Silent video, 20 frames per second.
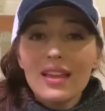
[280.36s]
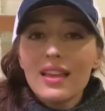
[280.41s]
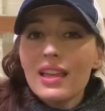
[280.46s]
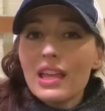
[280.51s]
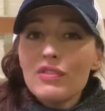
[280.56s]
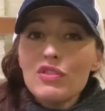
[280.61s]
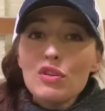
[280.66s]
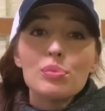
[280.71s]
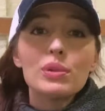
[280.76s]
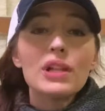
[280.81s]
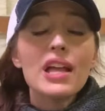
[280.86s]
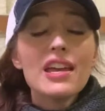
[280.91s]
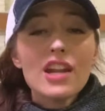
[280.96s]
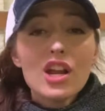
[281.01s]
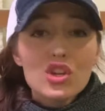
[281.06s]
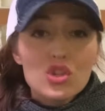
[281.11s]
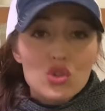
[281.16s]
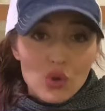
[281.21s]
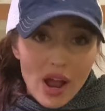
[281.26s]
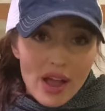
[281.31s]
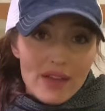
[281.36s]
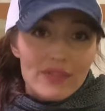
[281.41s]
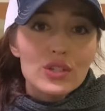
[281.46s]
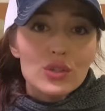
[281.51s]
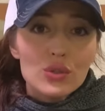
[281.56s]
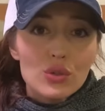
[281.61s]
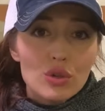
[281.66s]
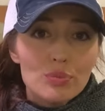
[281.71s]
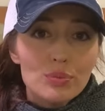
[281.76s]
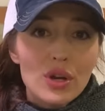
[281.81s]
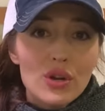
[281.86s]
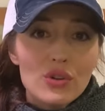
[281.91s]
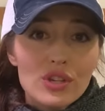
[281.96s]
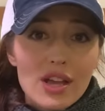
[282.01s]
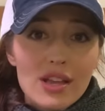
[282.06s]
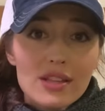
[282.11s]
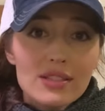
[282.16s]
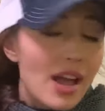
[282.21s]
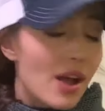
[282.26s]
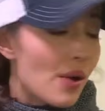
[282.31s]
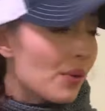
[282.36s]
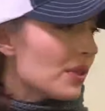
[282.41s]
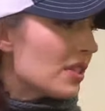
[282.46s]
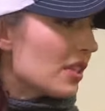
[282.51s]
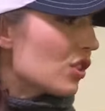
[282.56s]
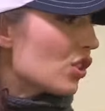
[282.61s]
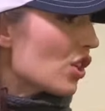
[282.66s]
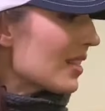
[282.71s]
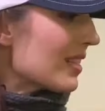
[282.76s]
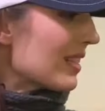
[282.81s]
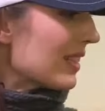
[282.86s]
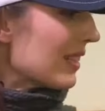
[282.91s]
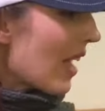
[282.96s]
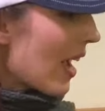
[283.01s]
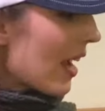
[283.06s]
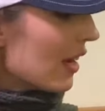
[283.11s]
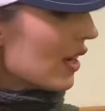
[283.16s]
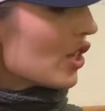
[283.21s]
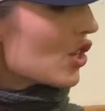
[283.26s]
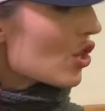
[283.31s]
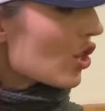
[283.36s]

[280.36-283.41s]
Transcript: If you plan on driving to a protest, I would suggest lining your